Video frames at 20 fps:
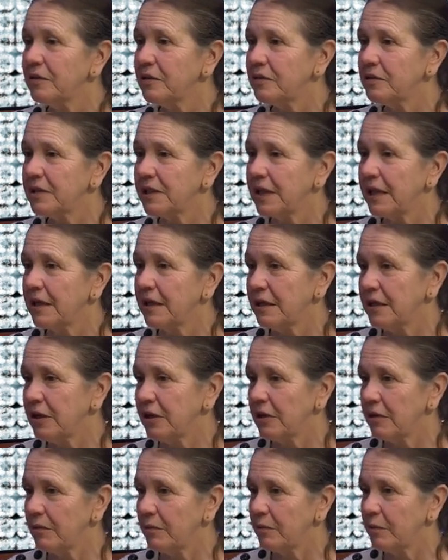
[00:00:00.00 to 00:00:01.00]
You said,
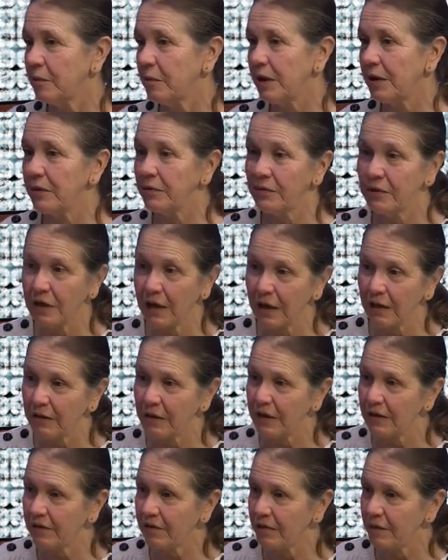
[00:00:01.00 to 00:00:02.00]
whether or not
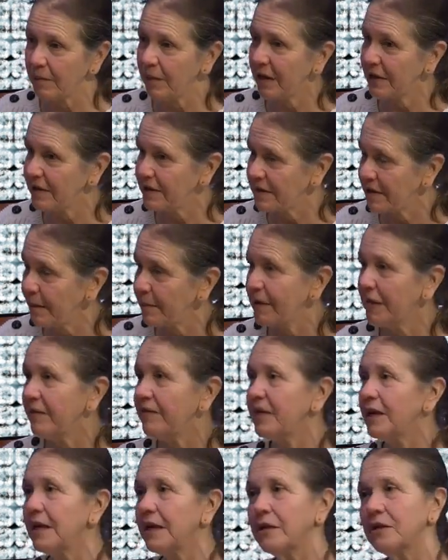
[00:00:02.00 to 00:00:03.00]
it's the body stopped
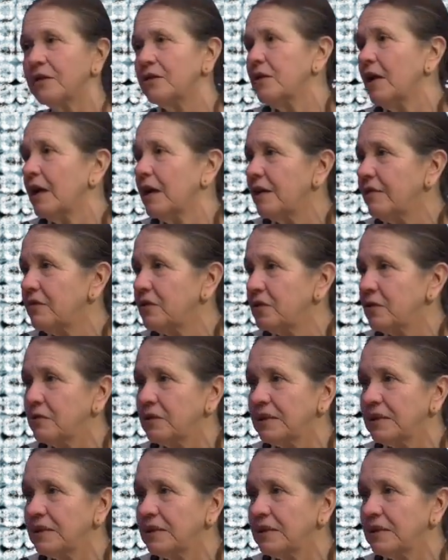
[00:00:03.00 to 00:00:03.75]
giving it, you're not even sure.